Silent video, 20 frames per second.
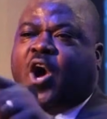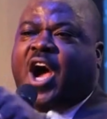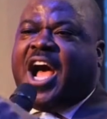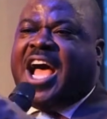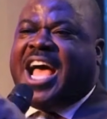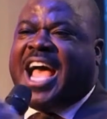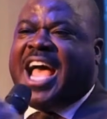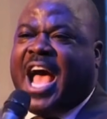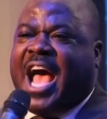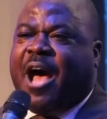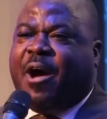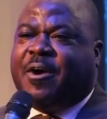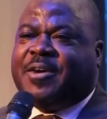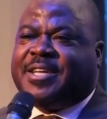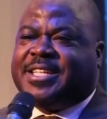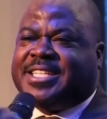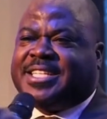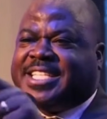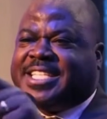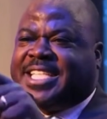a whole
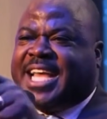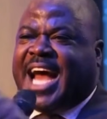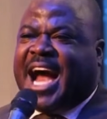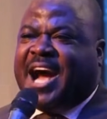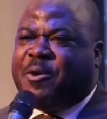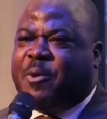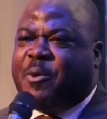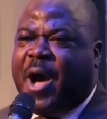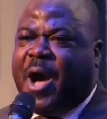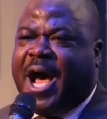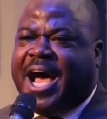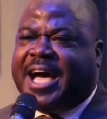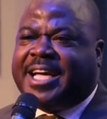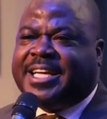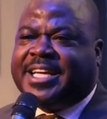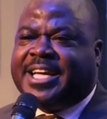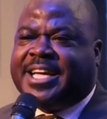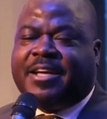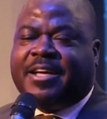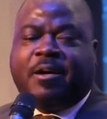house,
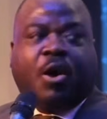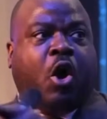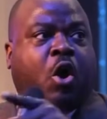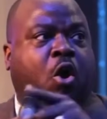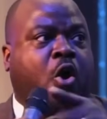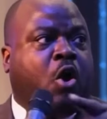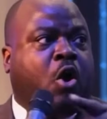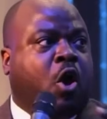and the money,